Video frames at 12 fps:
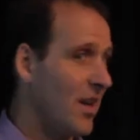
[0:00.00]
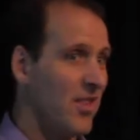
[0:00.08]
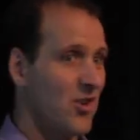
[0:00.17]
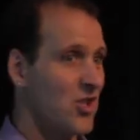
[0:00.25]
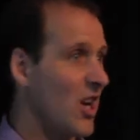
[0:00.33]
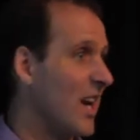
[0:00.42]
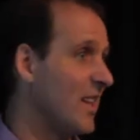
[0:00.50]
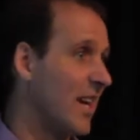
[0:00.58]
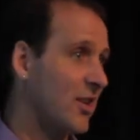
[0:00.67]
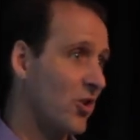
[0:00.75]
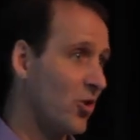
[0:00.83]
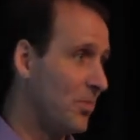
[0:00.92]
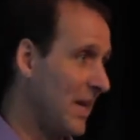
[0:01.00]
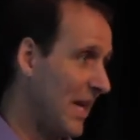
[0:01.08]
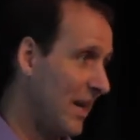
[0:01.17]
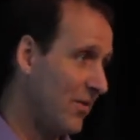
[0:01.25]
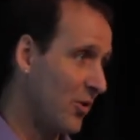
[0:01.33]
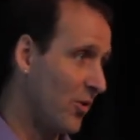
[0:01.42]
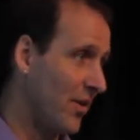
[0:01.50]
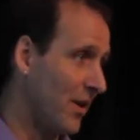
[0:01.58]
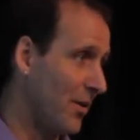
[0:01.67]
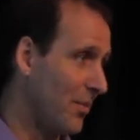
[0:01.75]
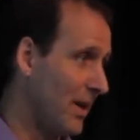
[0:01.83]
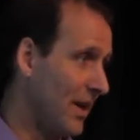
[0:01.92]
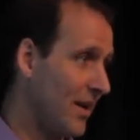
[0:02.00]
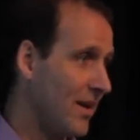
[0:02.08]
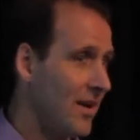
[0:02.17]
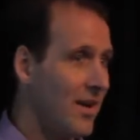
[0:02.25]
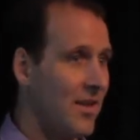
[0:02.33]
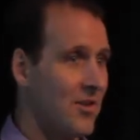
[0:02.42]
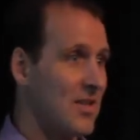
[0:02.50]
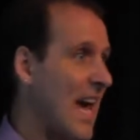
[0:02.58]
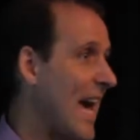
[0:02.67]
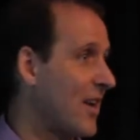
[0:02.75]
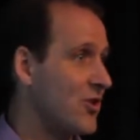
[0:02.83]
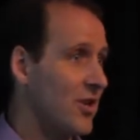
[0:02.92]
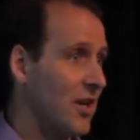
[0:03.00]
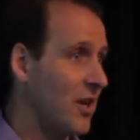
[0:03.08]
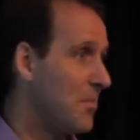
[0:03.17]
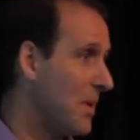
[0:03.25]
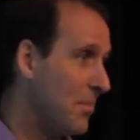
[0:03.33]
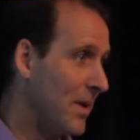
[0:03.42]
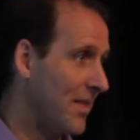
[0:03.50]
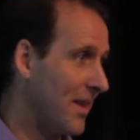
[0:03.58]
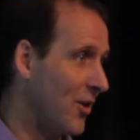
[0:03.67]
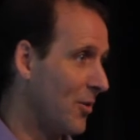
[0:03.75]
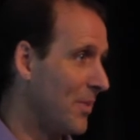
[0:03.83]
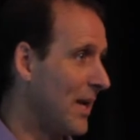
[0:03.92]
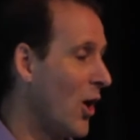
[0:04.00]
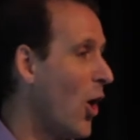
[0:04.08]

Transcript: there's dialectical behavioral therapy, there's action and commitment therapy.